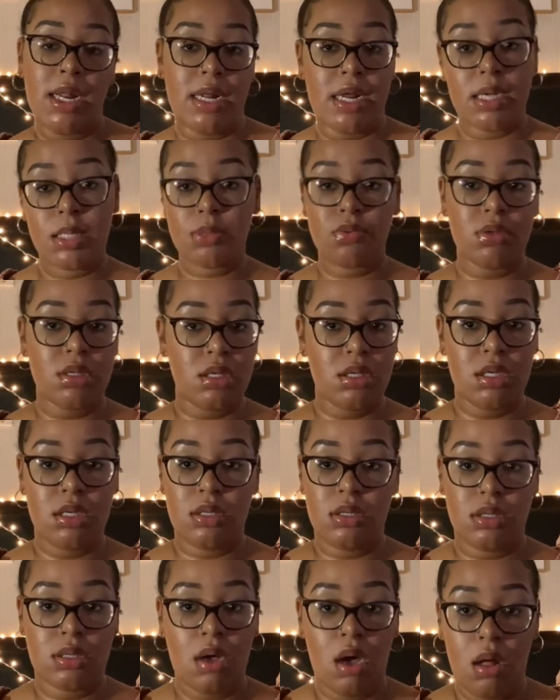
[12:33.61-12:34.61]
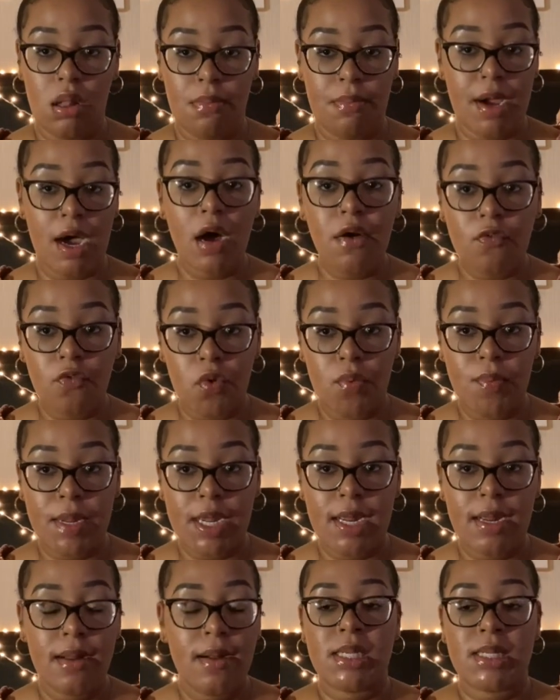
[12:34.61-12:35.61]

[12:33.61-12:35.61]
and that's what this is all about for me.